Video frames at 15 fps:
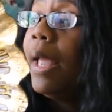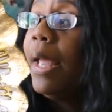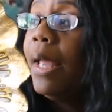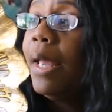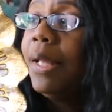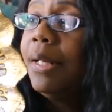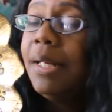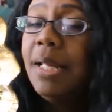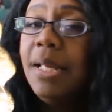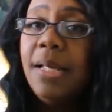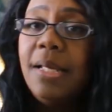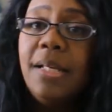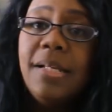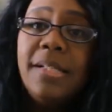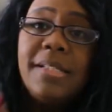And
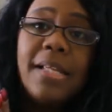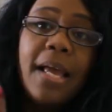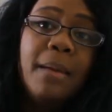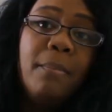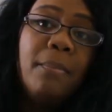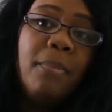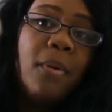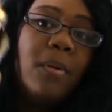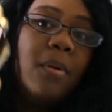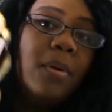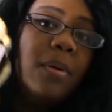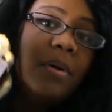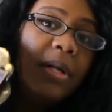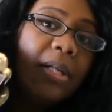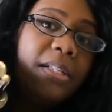it is a
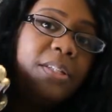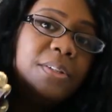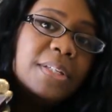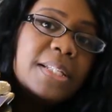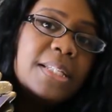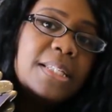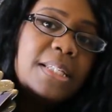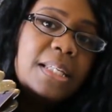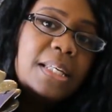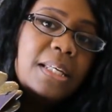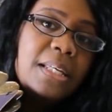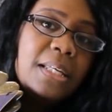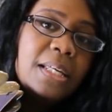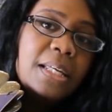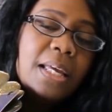bowl, as you can
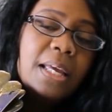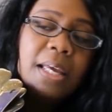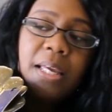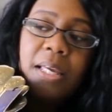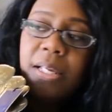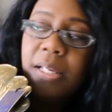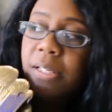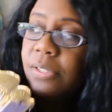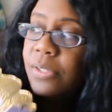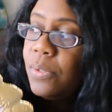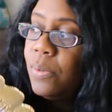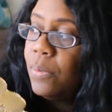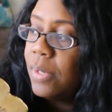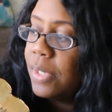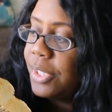see. It is
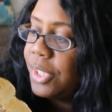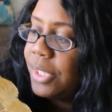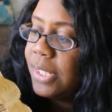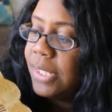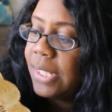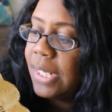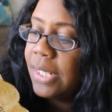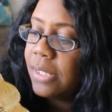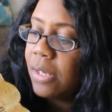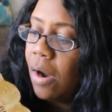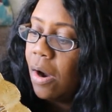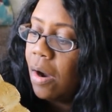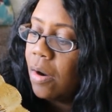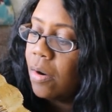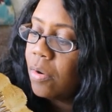gorgeous. It's
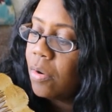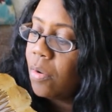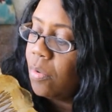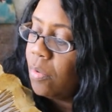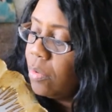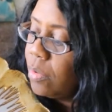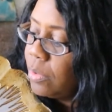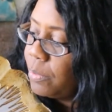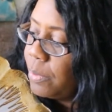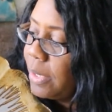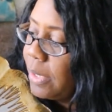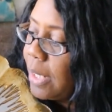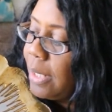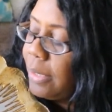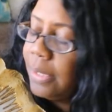all gold
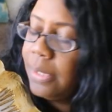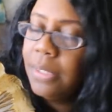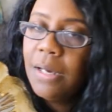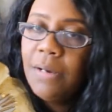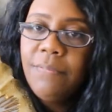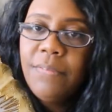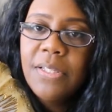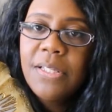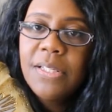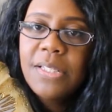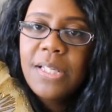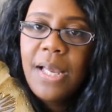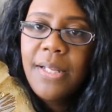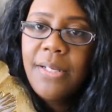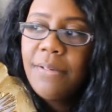with, I love the
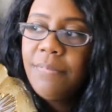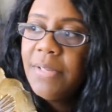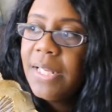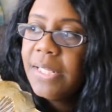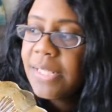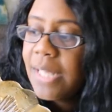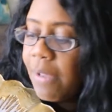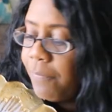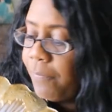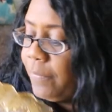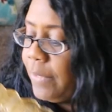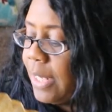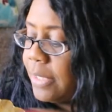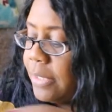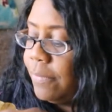design of it. It's got
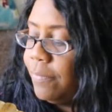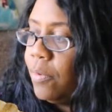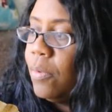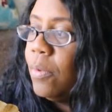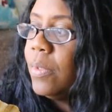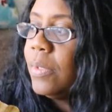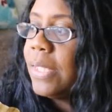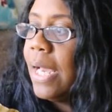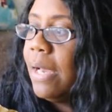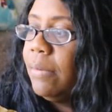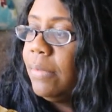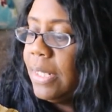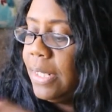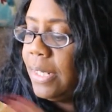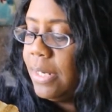flecks of gold
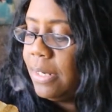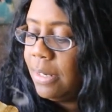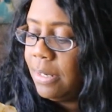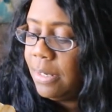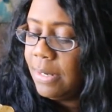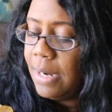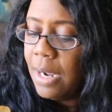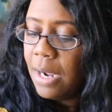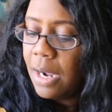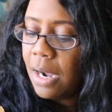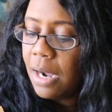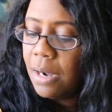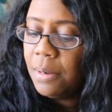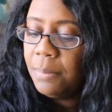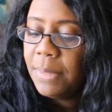down in here.
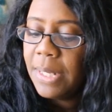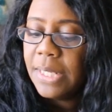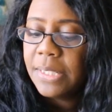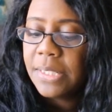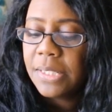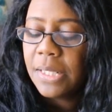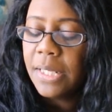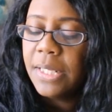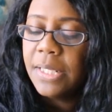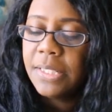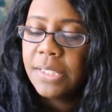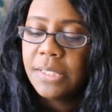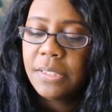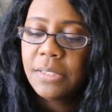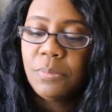Um, it's,
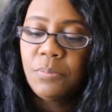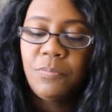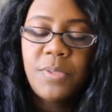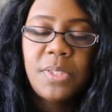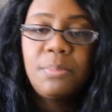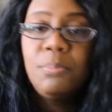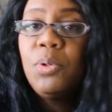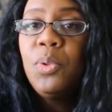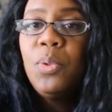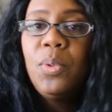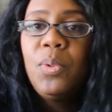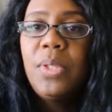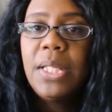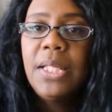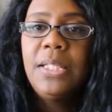it's
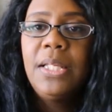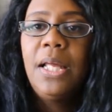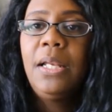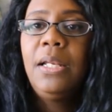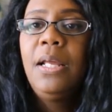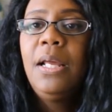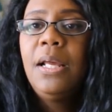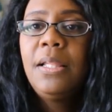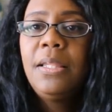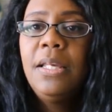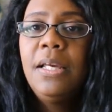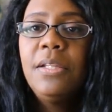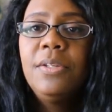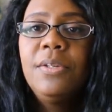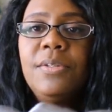smooth, and then
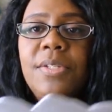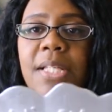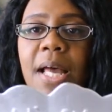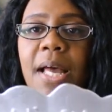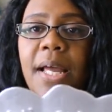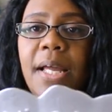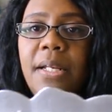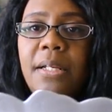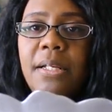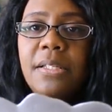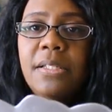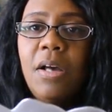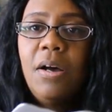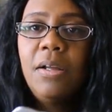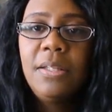the underside
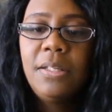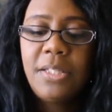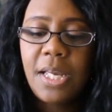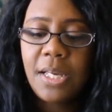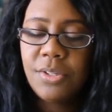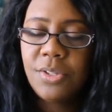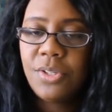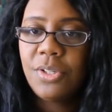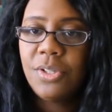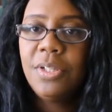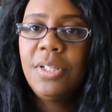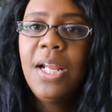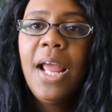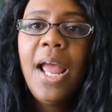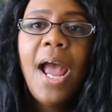is all the
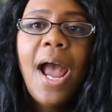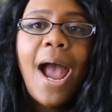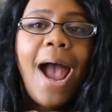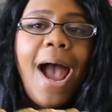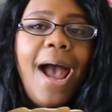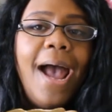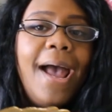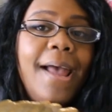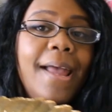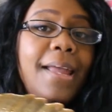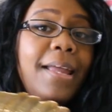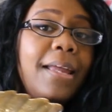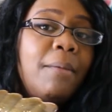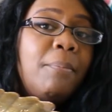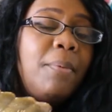textured.
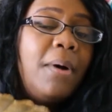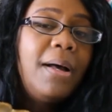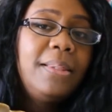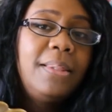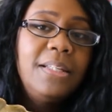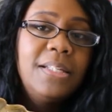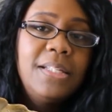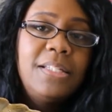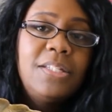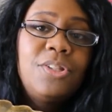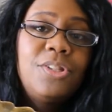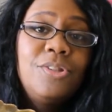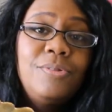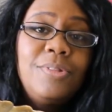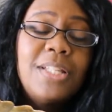I bought this
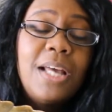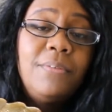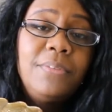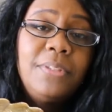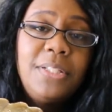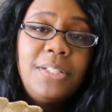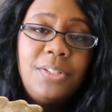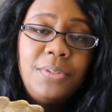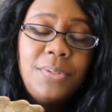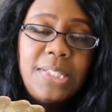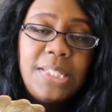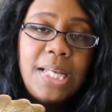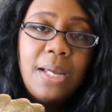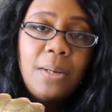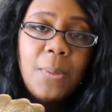to definitely do
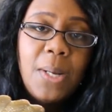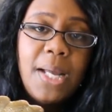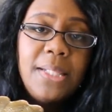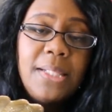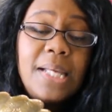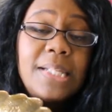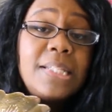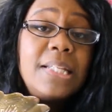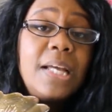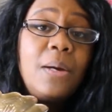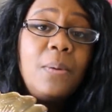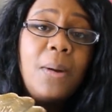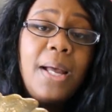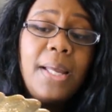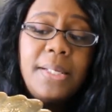a D I Y. That D
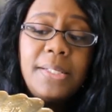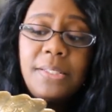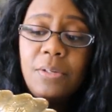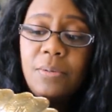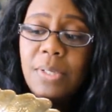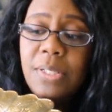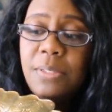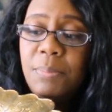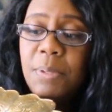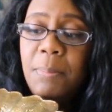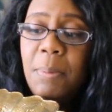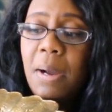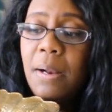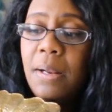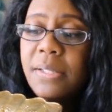I Y is going to
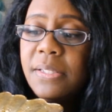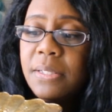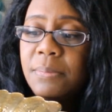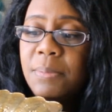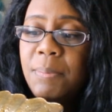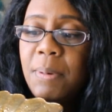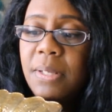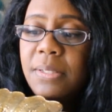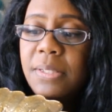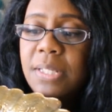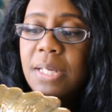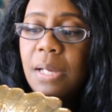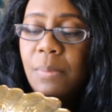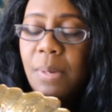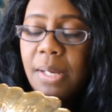be part, it's going to be part of the
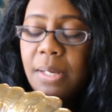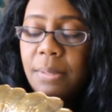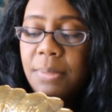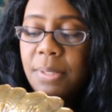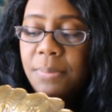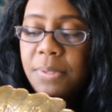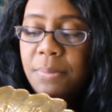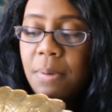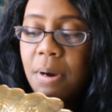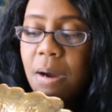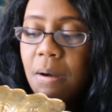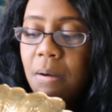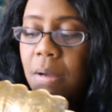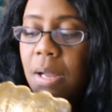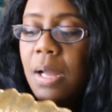D I Y coming up
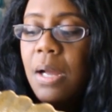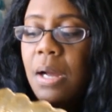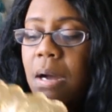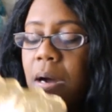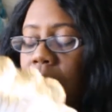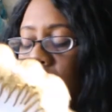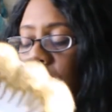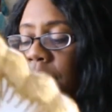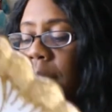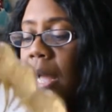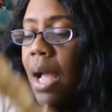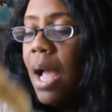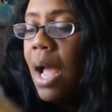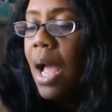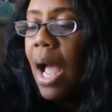tomorrow. Um,
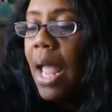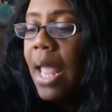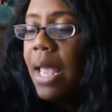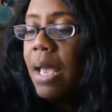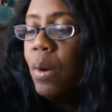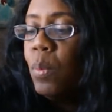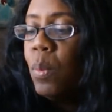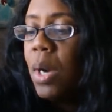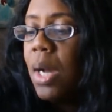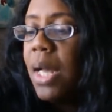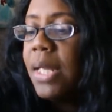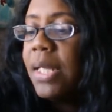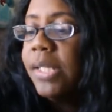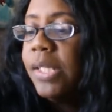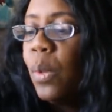It
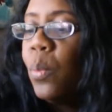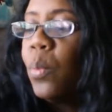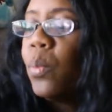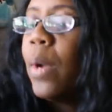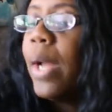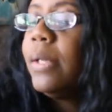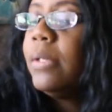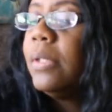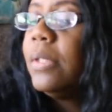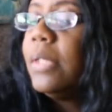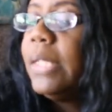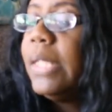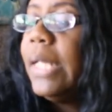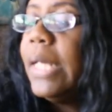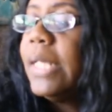was
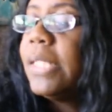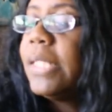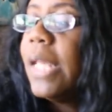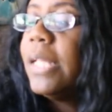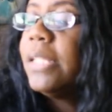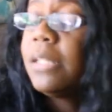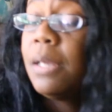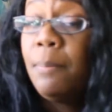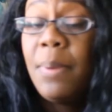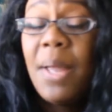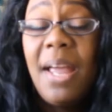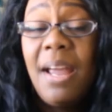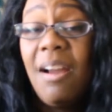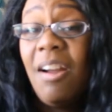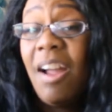regularly, it says
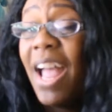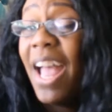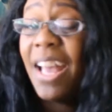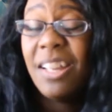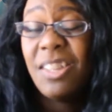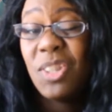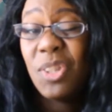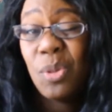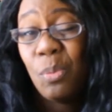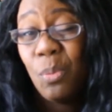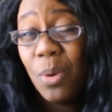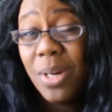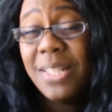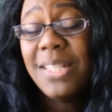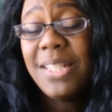compare at
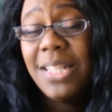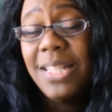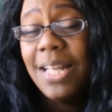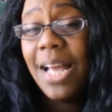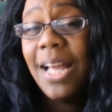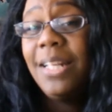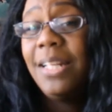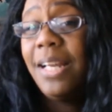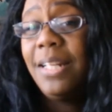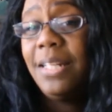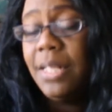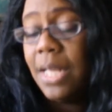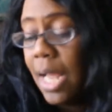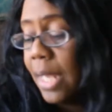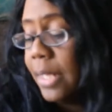twenty-nine
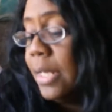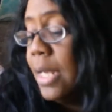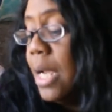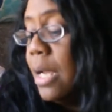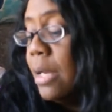ninety-nine.